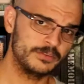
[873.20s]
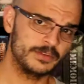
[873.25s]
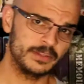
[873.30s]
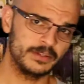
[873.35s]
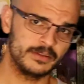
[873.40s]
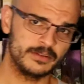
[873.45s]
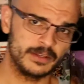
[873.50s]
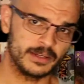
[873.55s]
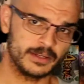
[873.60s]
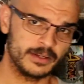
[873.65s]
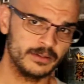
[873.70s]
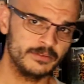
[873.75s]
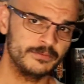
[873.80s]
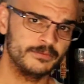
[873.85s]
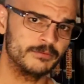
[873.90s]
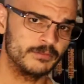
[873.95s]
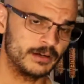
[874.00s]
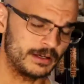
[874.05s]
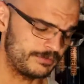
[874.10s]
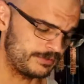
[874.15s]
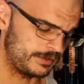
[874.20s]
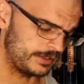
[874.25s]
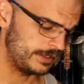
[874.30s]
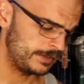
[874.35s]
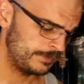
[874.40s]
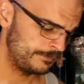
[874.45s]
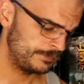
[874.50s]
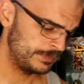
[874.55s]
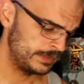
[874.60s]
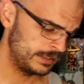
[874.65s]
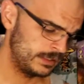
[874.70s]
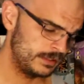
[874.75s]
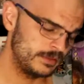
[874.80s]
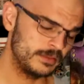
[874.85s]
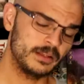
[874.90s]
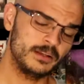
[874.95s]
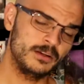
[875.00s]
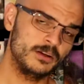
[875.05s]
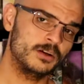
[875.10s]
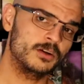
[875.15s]
for the ticket, roughly.
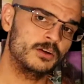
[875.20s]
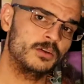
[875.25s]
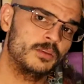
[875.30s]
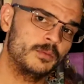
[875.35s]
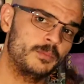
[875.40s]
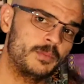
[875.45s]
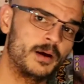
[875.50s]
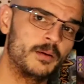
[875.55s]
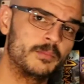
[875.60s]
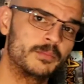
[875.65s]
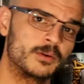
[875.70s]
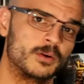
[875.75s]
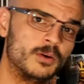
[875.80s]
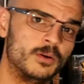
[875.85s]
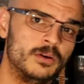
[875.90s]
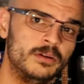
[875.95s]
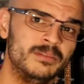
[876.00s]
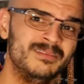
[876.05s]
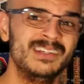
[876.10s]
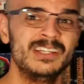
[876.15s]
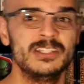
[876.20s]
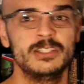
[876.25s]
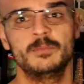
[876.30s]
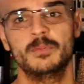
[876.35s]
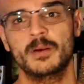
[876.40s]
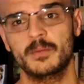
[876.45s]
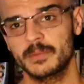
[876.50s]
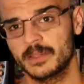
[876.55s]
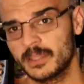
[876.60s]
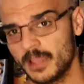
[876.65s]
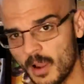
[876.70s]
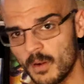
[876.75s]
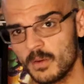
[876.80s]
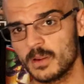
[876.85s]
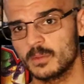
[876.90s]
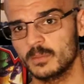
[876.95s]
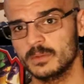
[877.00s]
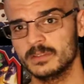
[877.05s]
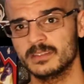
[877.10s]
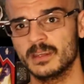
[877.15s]
Then you got all the popcorn. You're probably
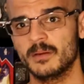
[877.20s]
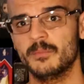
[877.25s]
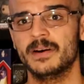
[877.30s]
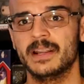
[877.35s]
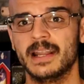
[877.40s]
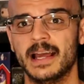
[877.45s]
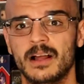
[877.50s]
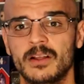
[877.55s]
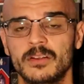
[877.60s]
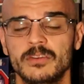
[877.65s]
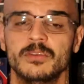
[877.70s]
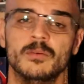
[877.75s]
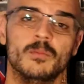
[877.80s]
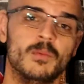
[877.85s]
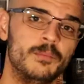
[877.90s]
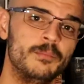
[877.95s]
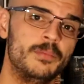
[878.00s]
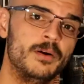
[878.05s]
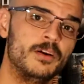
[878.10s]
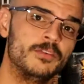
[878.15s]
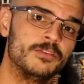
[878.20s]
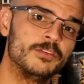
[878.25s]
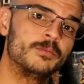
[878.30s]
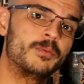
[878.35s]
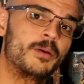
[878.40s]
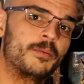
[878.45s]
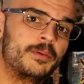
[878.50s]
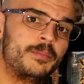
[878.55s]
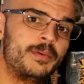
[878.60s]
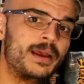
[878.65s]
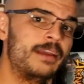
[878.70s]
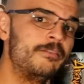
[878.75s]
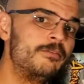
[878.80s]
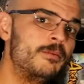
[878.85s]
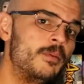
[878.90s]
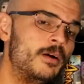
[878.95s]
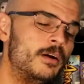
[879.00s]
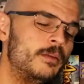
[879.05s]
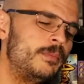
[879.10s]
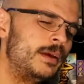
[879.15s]
going with someone else, and one person's probably paying for
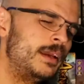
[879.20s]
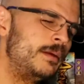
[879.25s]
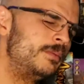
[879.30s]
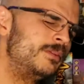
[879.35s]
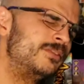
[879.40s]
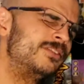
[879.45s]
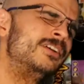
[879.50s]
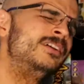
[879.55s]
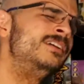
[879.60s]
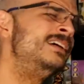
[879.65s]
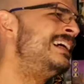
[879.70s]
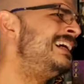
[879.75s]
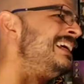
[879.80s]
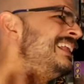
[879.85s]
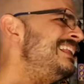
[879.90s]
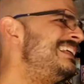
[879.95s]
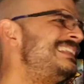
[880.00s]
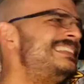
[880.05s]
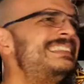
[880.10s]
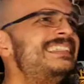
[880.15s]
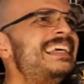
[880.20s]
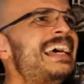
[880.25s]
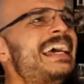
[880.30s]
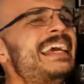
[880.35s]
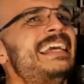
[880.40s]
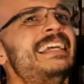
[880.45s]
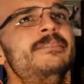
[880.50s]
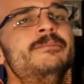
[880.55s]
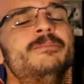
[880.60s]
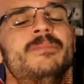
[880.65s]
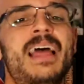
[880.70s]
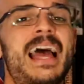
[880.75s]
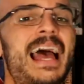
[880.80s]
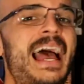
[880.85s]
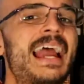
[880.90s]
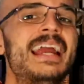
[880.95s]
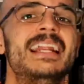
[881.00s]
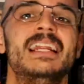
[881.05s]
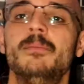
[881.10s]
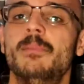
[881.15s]
both people. So let's say
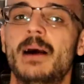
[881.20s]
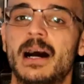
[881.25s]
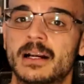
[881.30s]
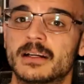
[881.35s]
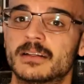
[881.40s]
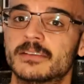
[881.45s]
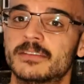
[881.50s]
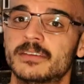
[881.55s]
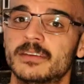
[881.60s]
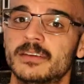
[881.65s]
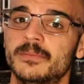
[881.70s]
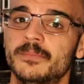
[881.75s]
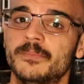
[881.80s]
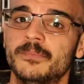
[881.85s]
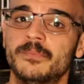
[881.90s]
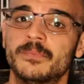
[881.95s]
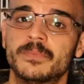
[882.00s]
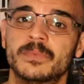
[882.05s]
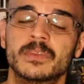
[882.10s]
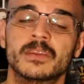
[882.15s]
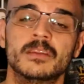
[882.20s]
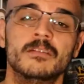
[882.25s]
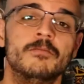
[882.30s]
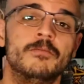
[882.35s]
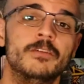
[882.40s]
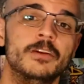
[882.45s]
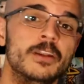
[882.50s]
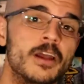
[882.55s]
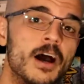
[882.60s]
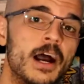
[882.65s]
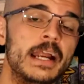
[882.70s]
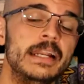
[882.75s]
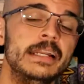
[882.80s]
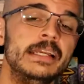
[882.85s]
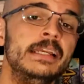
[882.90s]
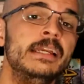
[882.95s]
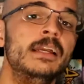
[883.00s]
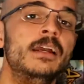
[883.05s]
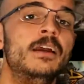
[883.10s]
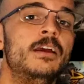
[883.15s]
$80 for
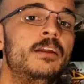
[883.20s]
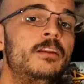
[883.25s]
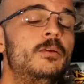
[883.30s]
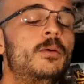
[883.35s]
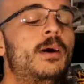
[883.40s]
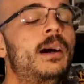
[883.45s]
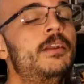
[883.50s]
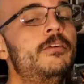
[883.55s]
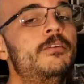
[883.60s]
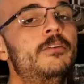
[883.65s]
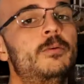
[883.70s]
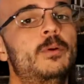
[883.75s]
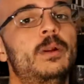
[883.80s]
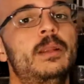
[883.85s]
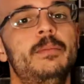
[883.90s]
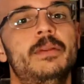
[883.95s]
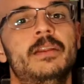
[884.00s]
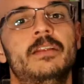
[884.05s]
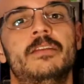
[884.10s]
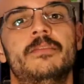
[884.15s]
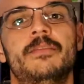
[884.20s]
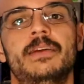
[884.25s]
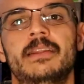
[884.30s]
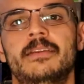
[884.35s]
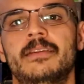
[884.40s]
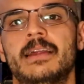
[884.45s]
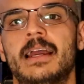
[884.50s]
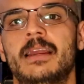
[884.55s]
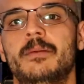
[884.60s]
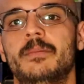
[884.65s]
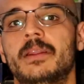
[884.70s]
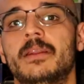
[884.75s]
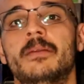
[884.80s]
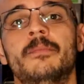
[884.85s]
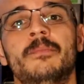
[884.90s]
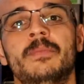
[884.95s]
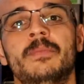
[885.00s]
90 to 120 minutes of entertainment.